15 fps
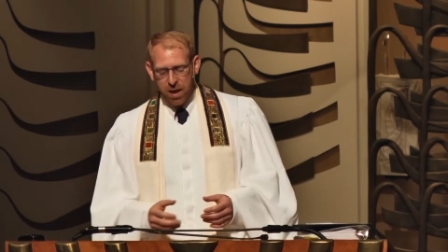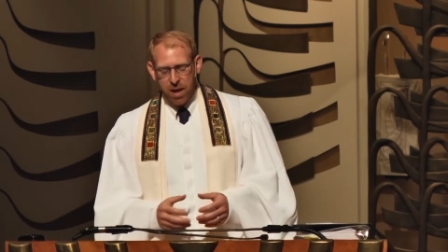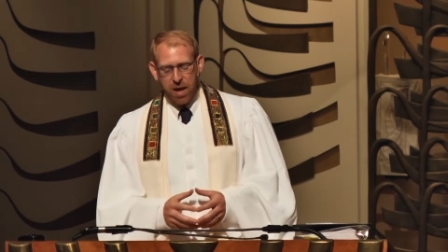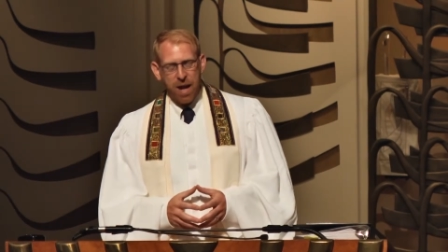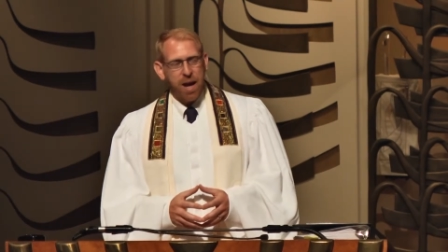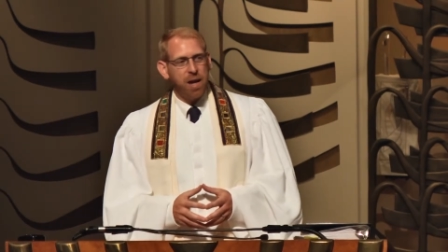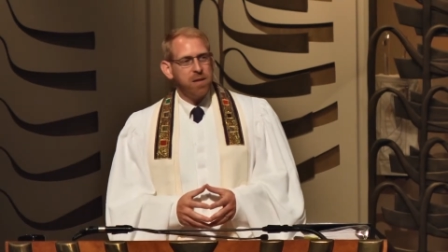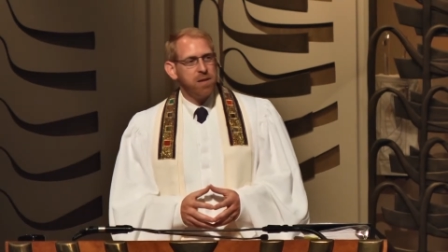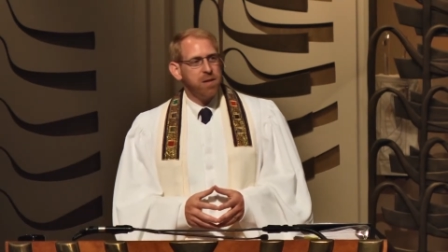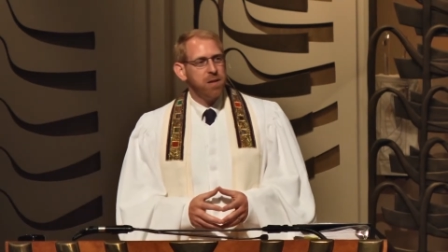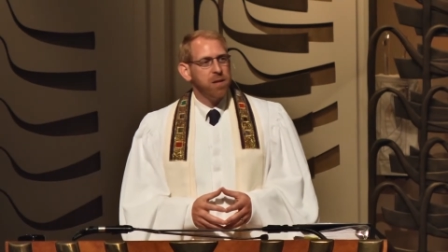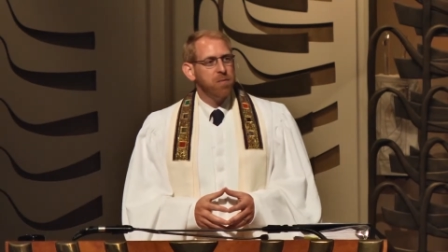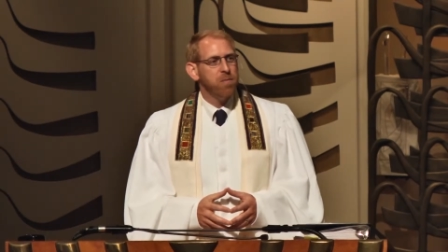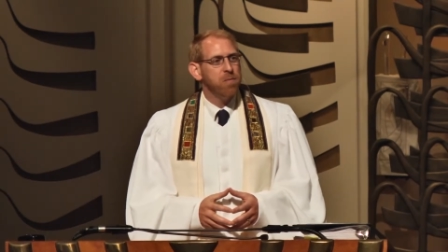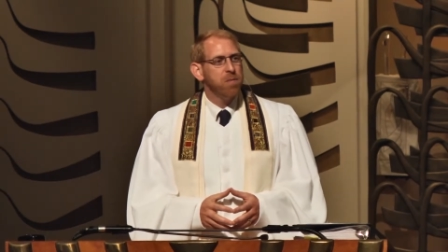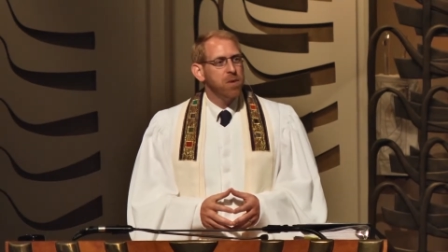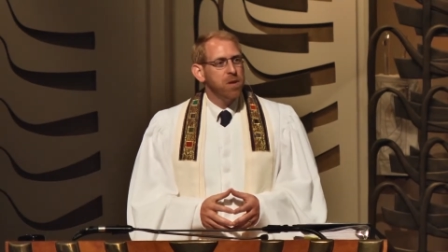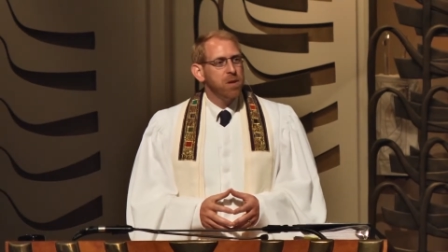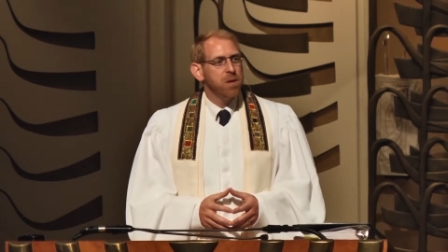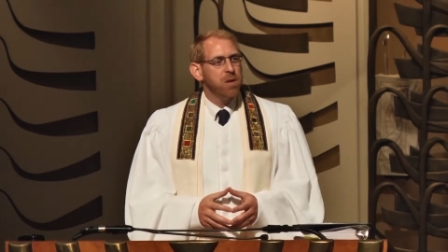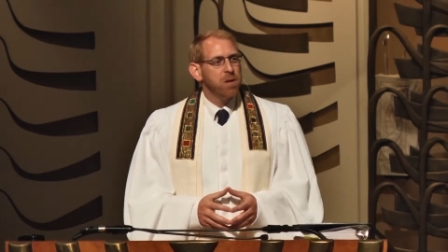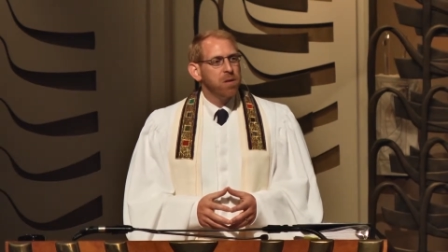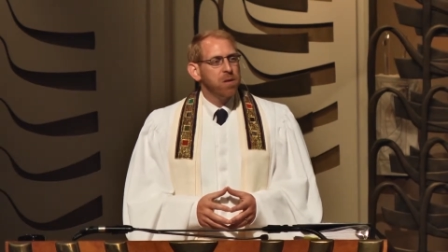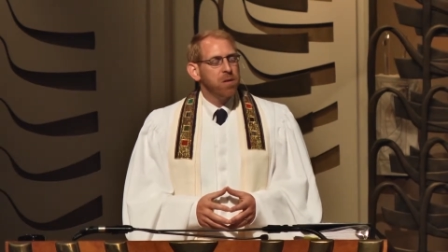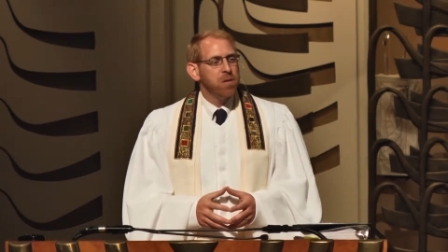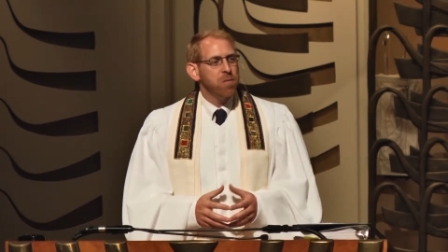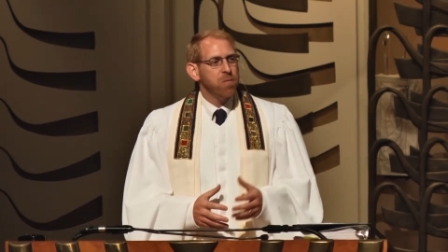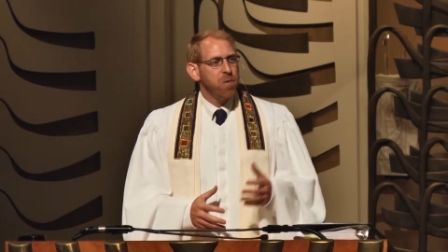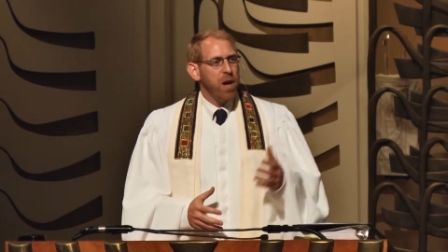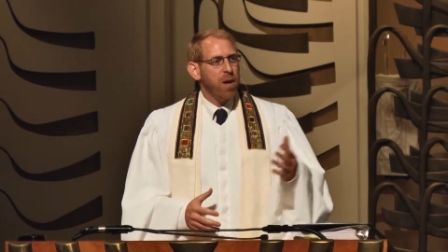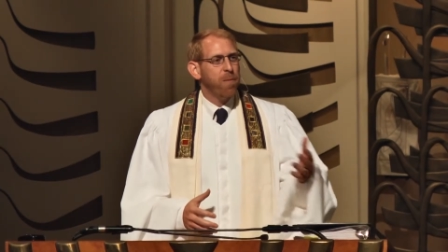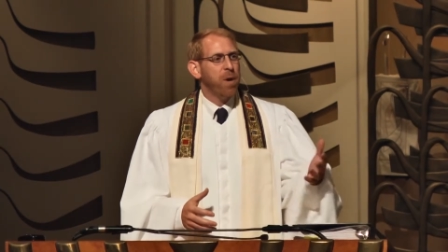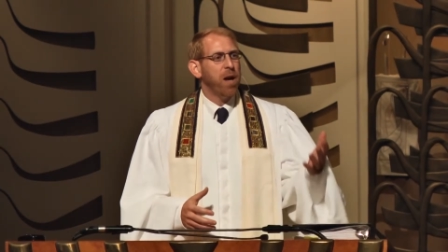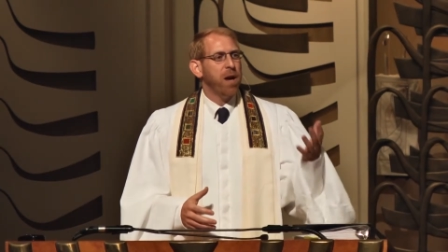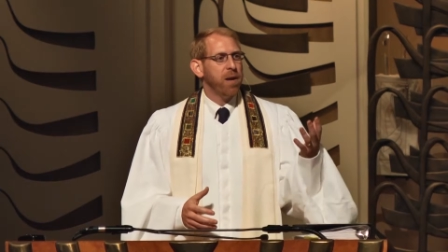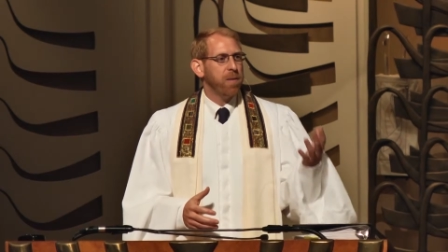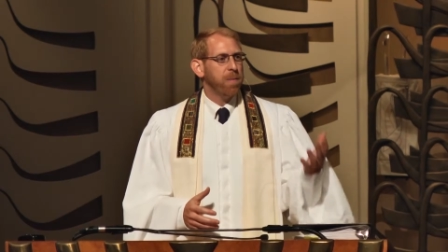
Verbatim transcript: and asked him, Rabbi,